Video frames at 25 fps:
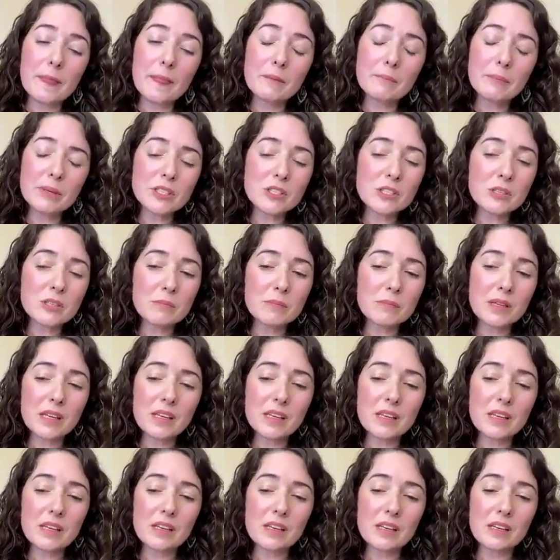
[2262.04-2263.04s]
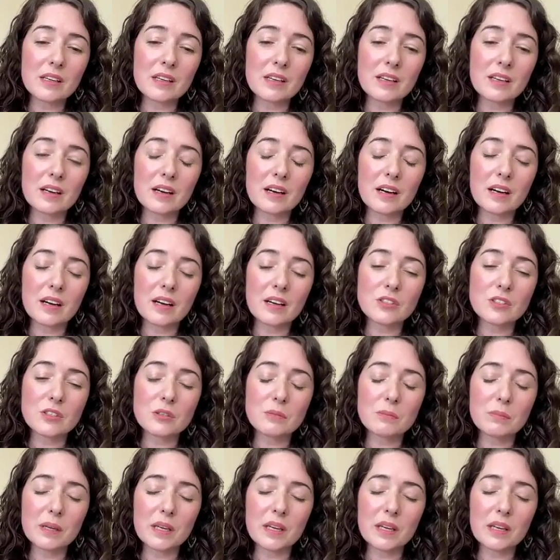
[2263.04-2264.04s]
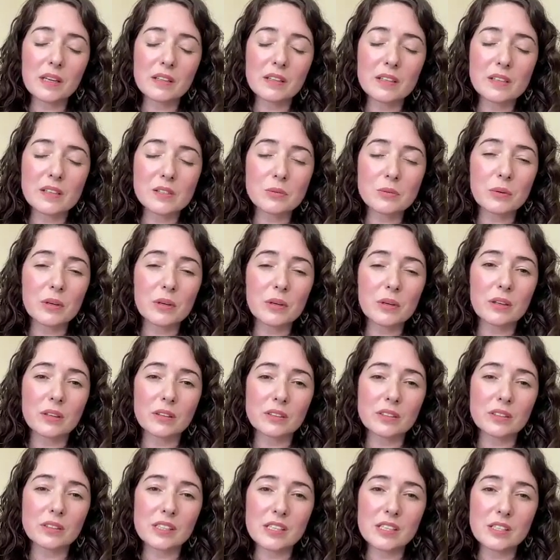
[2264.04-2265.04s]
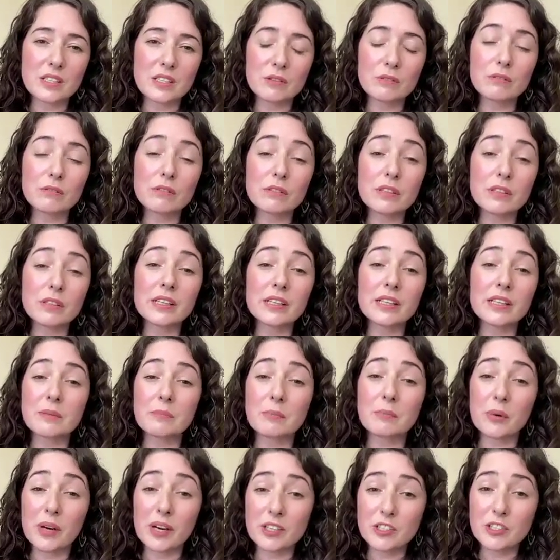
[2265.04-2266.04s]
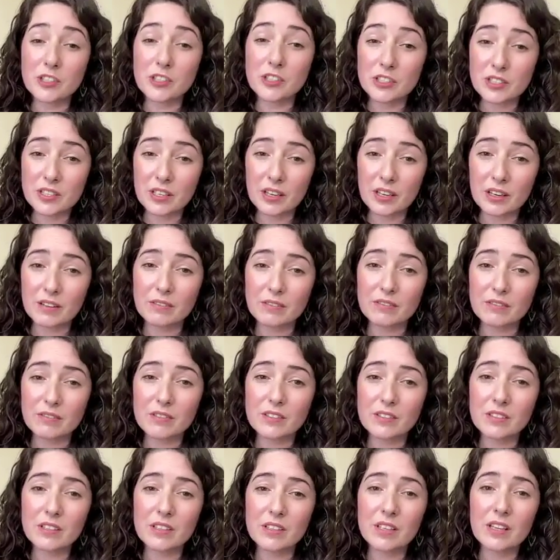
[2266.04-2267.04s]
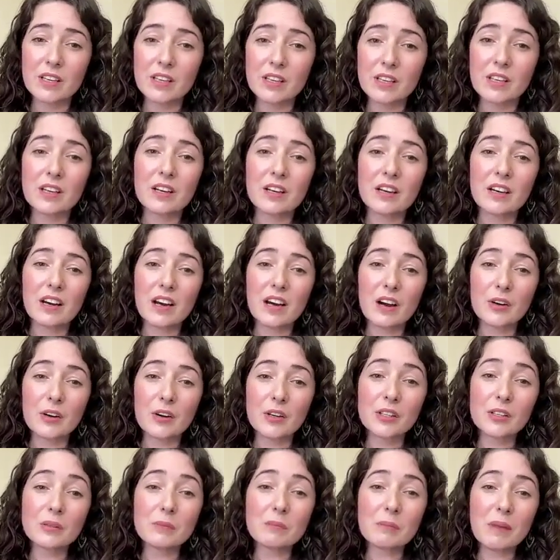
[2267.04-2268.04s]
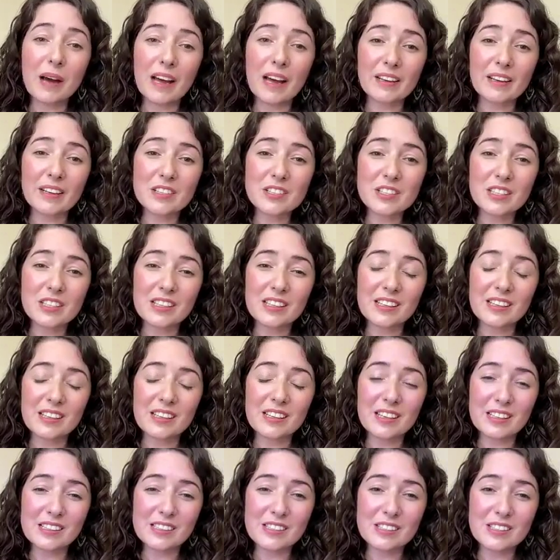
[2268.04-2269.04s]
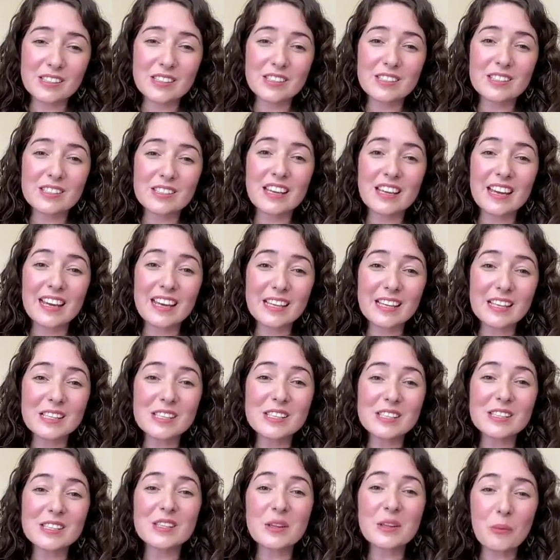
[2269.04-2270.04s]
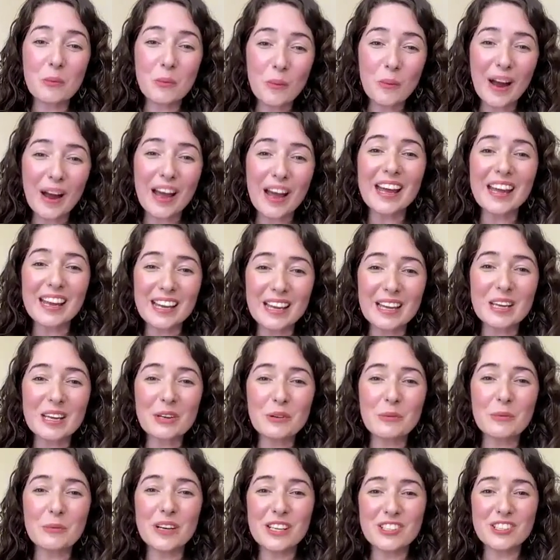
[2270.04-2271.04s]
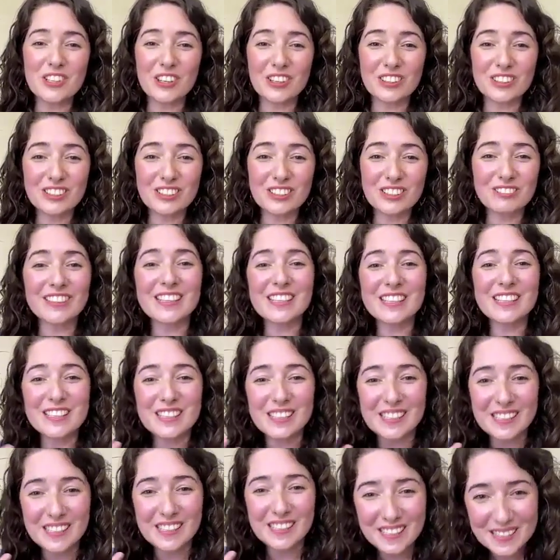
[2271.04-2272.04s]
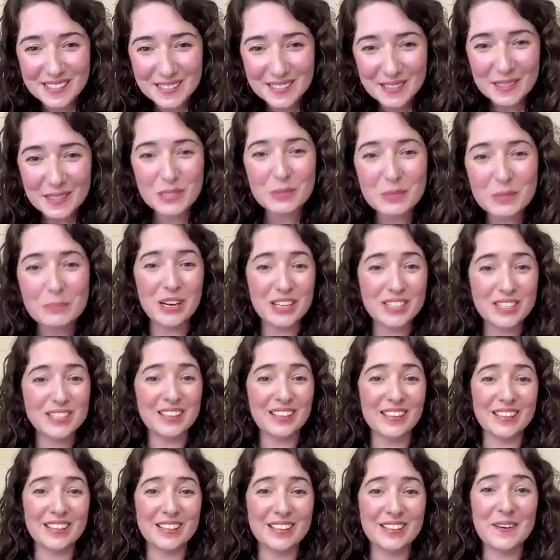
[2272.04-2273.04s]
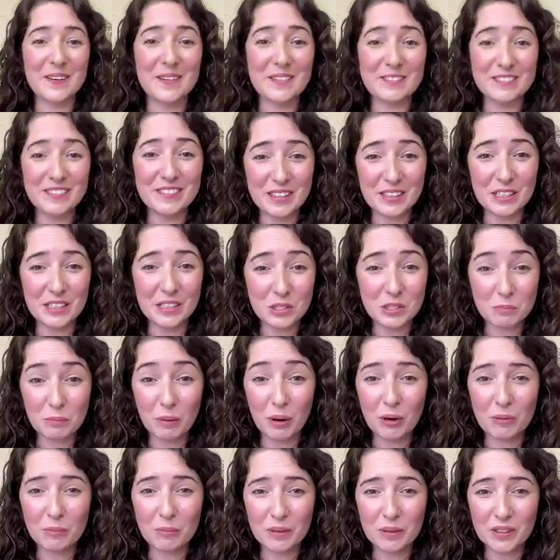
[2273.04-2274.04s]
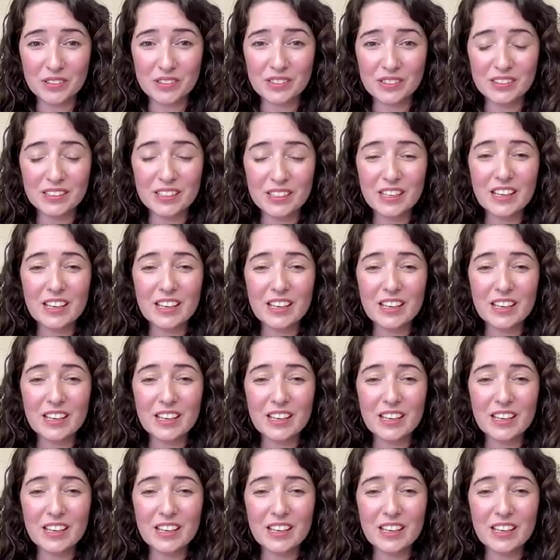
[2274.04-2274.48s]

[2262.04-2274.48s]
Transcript: but to me, to be in this world is a really precious gift. Our humanity is the way in which our divinity is expressing itself in this moment.